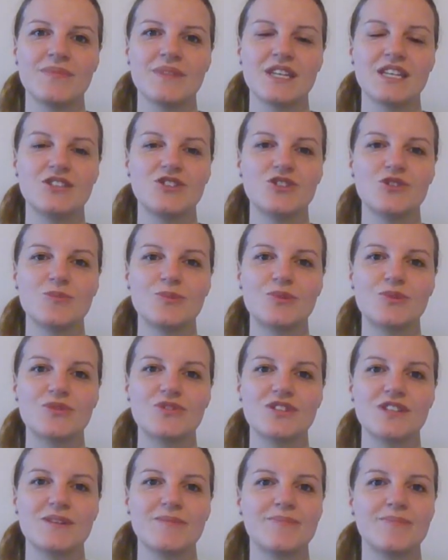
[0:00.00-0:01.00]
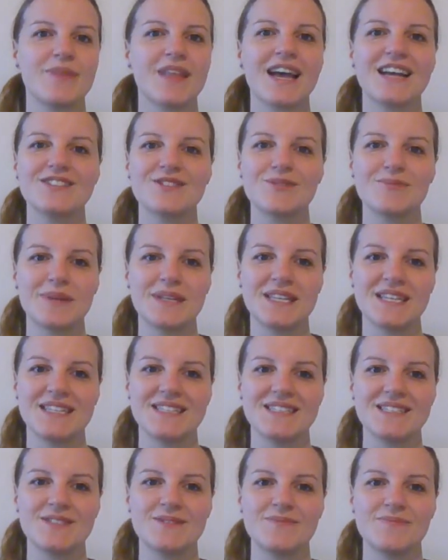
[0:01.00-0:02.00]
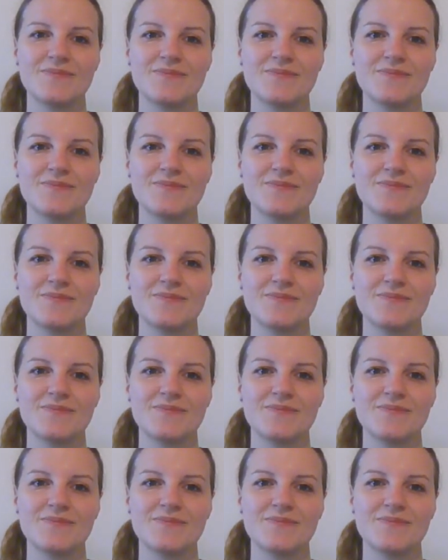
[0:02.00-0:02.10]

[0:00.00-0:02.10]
and just pause it as and when needed.